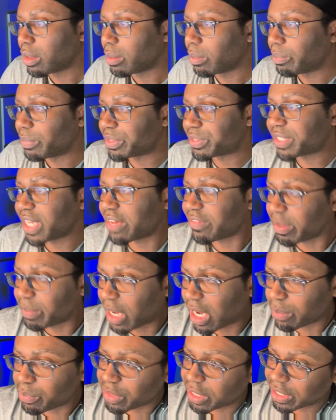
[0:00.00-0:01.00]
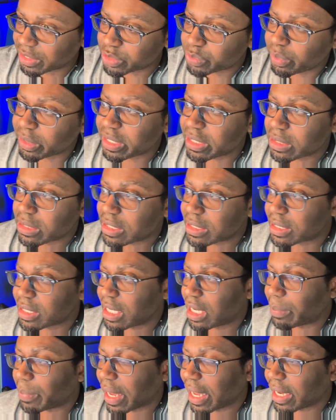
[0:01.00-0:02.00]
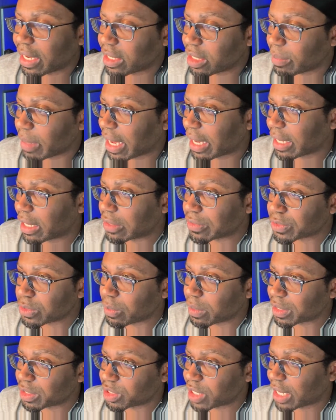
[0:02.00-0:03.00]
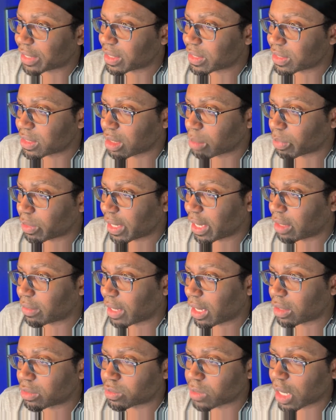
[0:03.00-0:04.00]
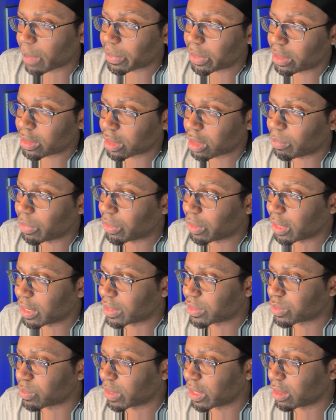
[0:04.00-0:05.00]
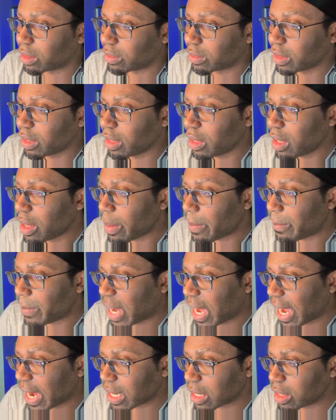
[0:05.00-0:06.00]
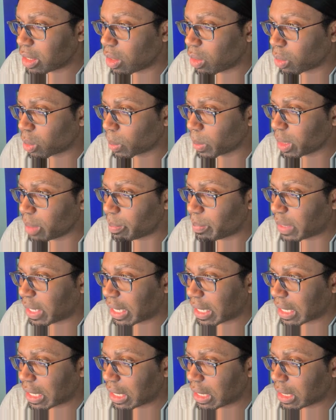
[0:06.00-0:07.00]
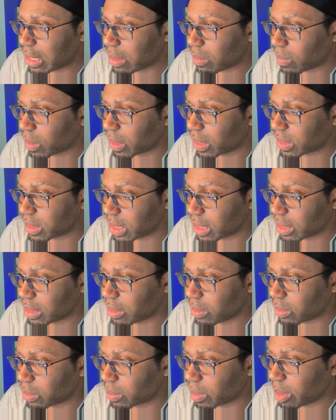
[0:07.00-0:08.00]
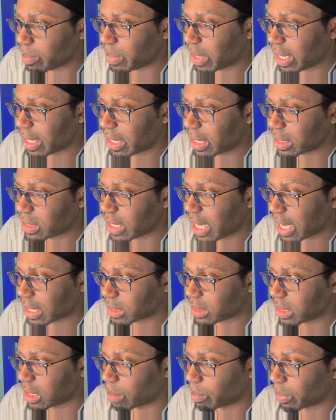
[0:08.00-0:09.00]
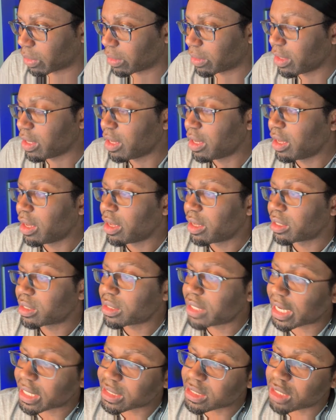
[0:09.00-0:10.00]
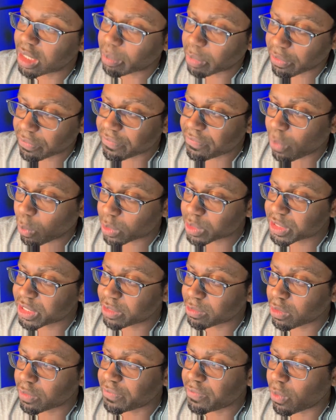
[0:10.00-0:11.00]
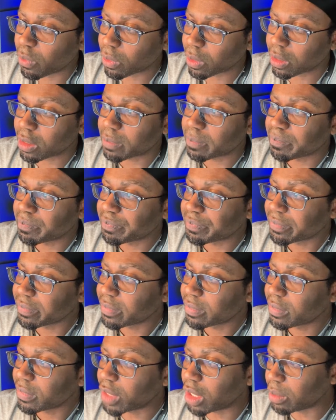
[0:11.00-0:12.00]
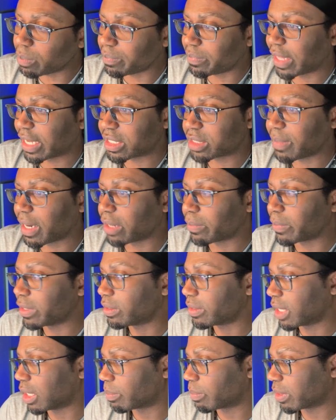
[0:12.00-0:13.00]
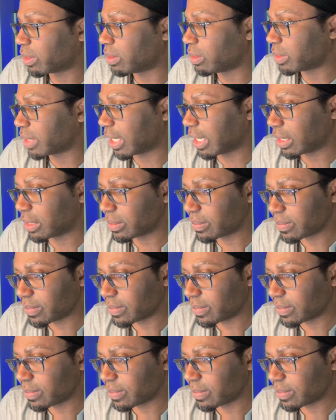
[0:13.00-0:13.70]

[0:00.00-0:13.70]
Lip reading: Miss Savvy Mom Things, please listen up. And anybody else who want to jot this number down, I'll drop it in the community as well. My notary buddy, where is it? Notary buddy text number. Text number 404. Nope, that's my real number. Hold on.